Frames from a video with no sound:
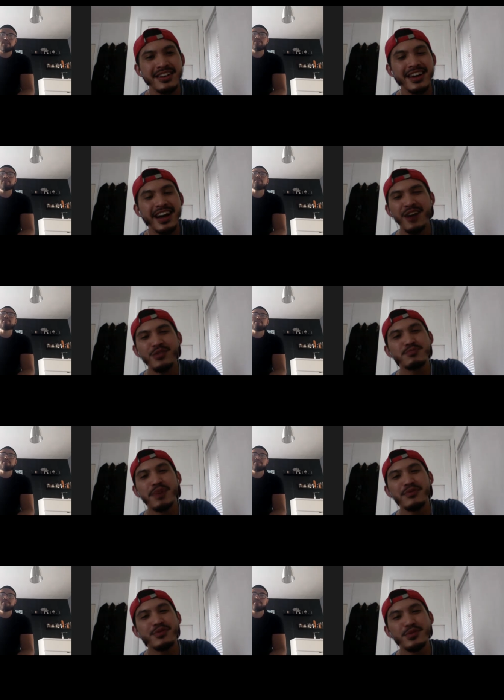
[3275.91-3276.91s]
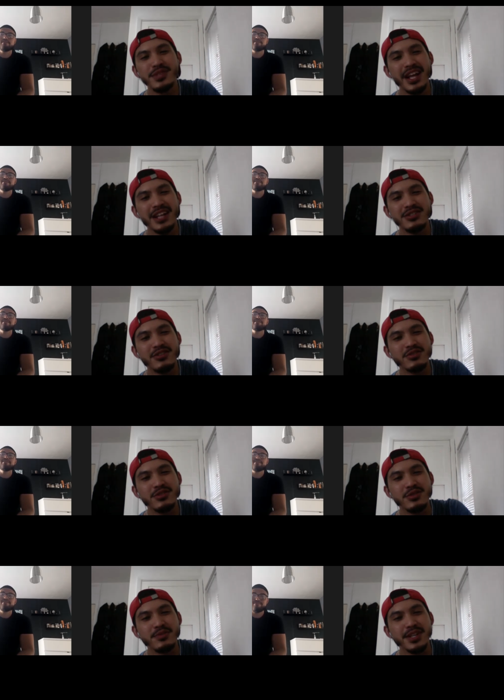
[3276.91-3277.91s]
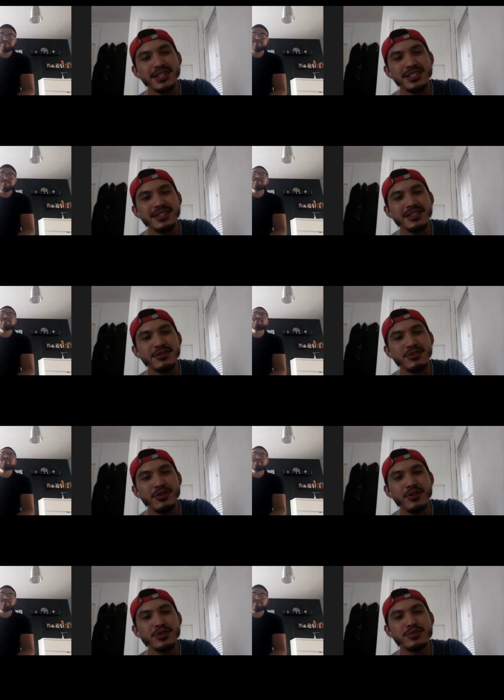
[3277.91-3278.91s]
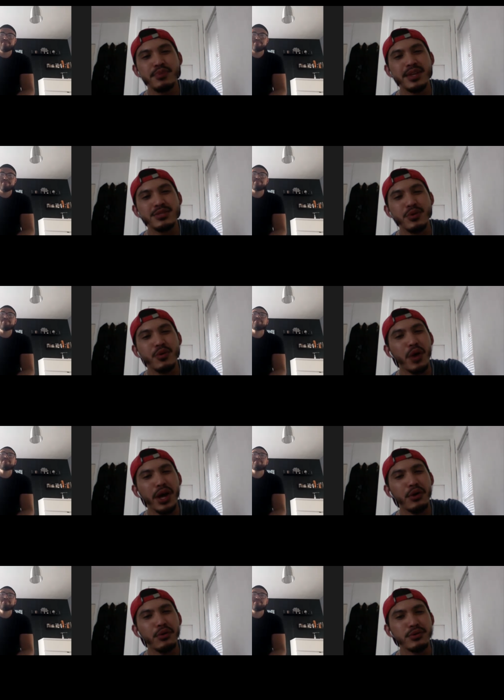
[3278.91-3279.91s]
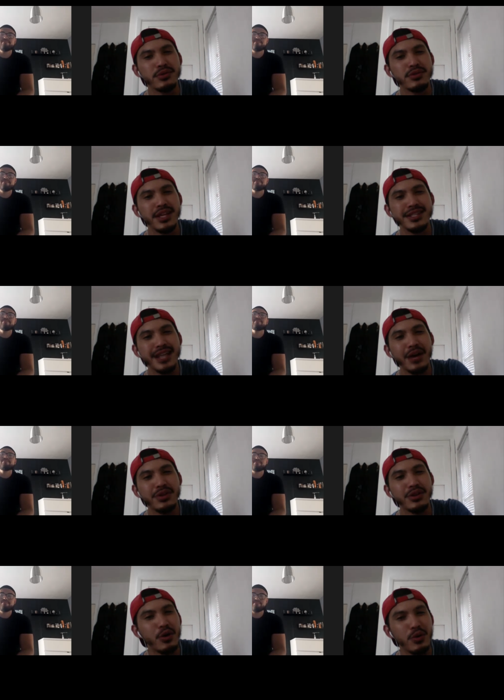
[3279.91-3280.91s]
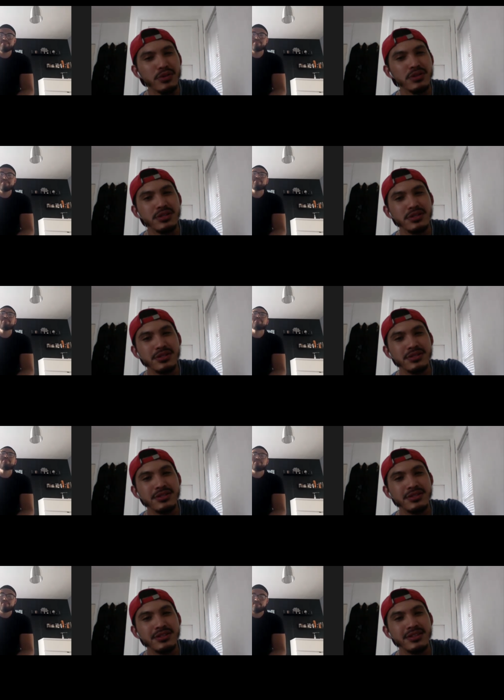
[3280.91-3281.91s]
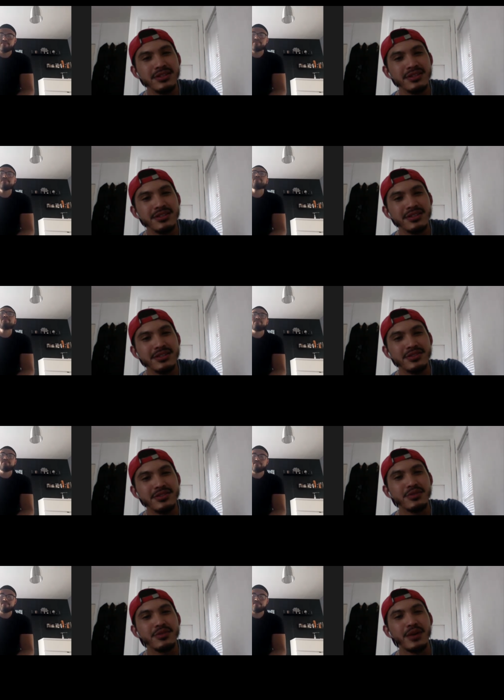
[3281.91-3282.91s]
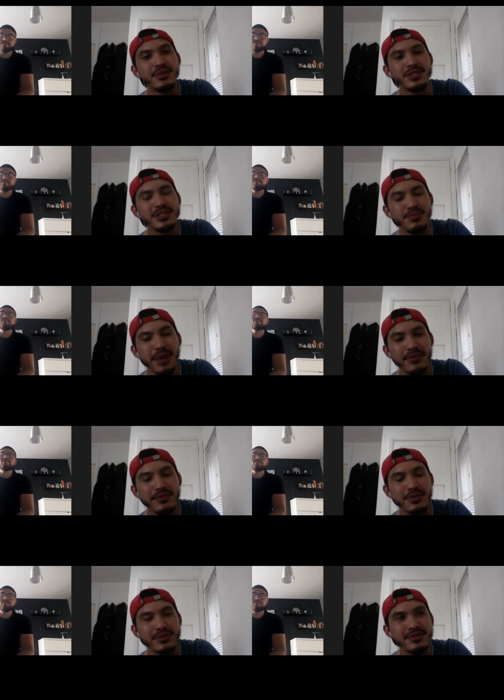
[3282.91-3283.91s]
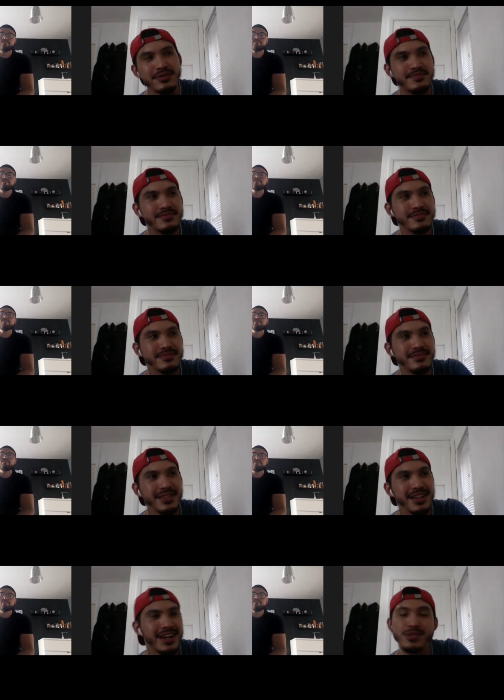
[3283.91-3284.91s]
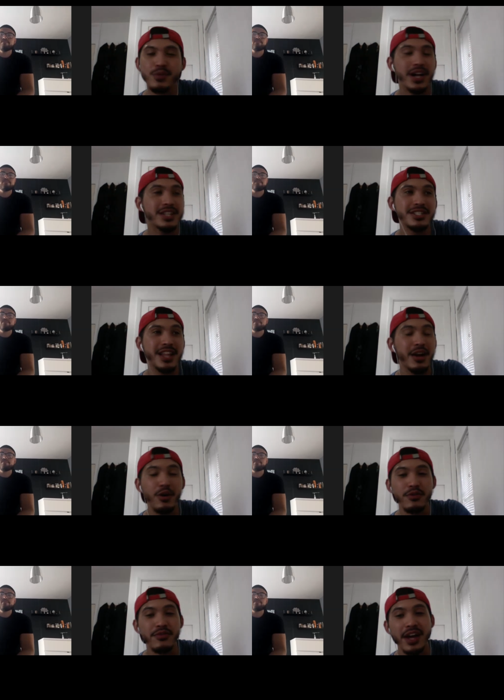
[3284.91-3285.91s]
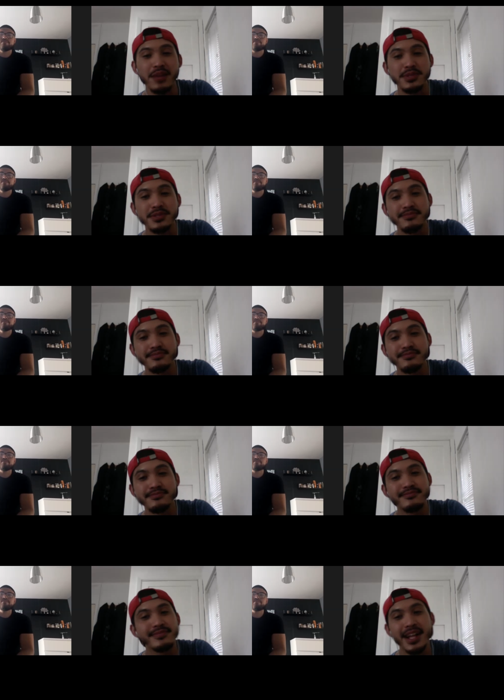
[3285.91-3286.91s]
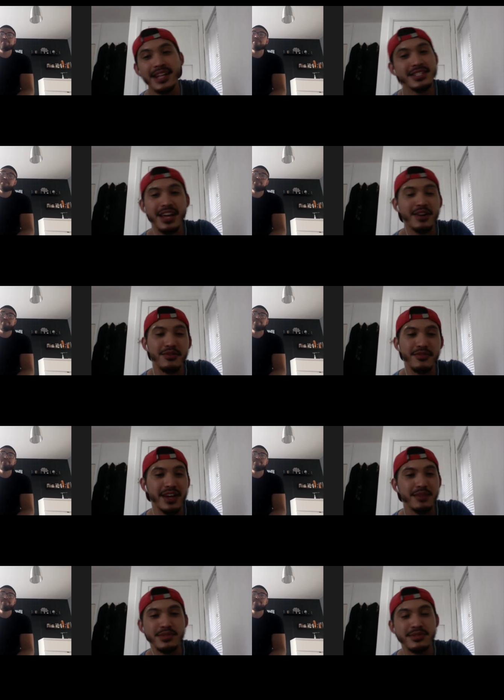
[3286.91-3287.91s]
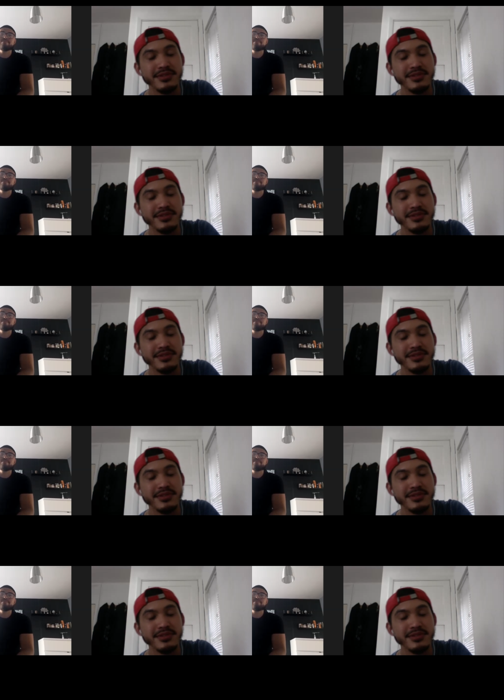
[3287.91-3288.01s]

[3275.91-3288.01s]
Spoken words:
I was baffled with that song too because those beats were quite old. They sounded old. So I was just baffled. That's why I just like old vibes. I just like old vibes.